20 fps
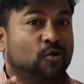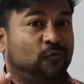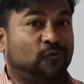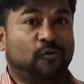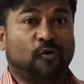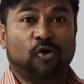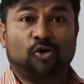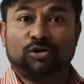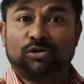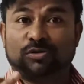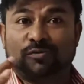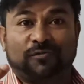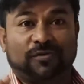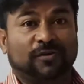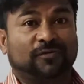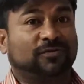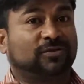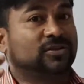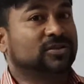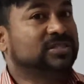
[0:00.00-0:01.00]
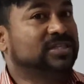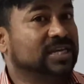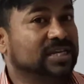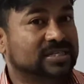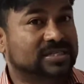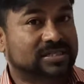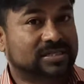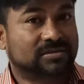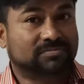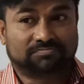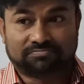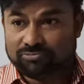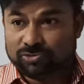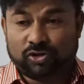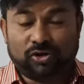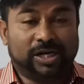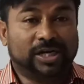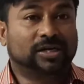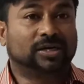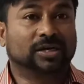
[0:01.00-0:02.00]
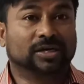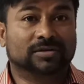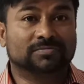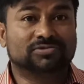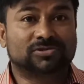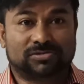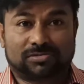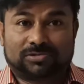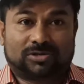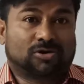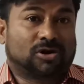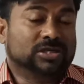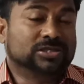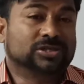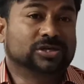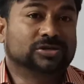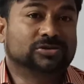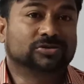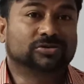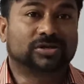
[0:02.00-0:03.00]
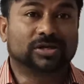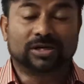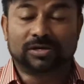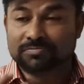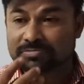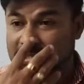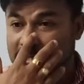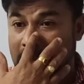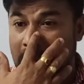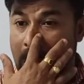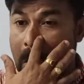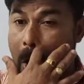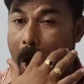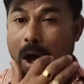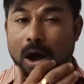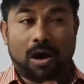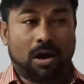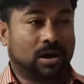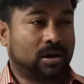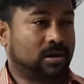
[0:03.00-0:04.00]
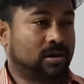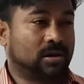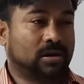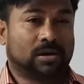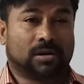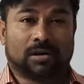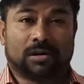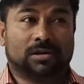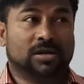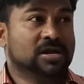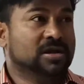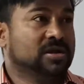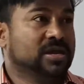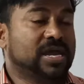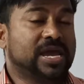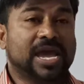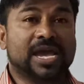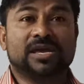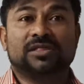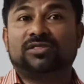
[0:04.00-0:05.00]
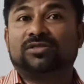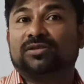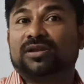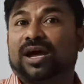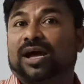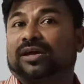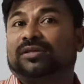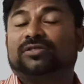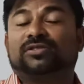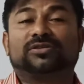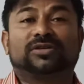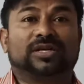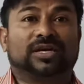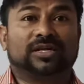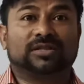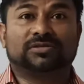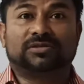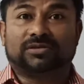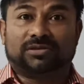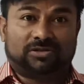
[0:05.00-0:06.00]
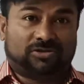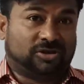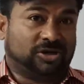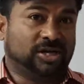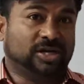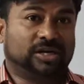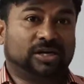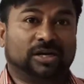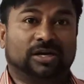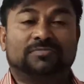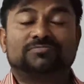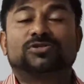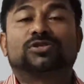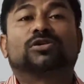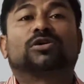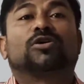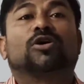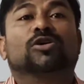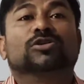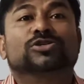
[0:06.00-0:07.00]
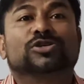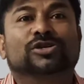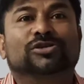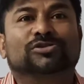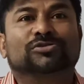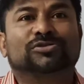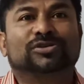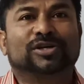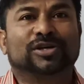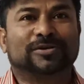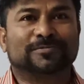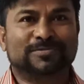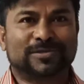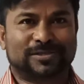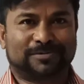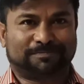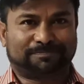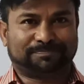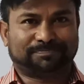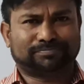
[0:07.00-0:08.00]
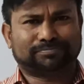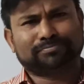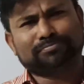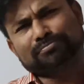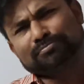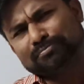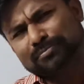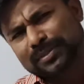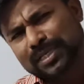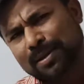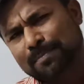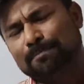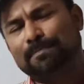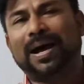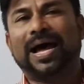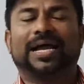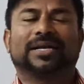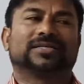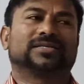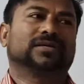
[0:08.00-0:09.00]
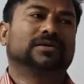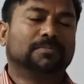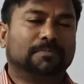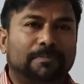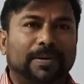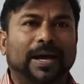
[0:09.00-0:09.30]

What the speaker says: 4th, 5th, 6th, 3 terms, consecutive terms, or 8th, 9th, 10th, 3 terms, consecutive terms. But,